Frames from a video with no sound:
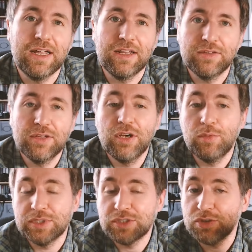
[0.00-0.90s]
and
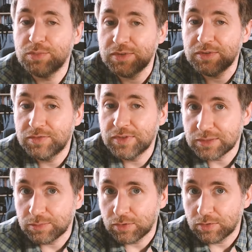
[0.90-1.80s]
which could be
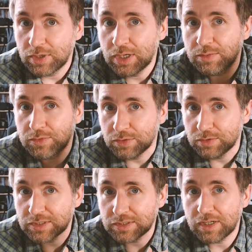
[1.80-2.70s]
visible
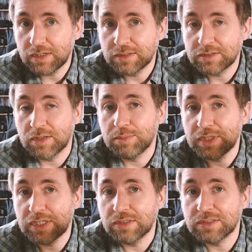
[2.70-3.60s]
to the side of the sun
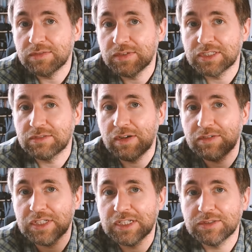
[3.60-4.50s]
because of this
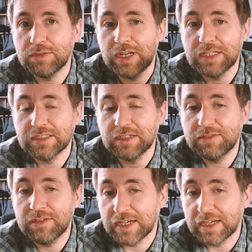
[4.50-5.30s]
gravitational lensing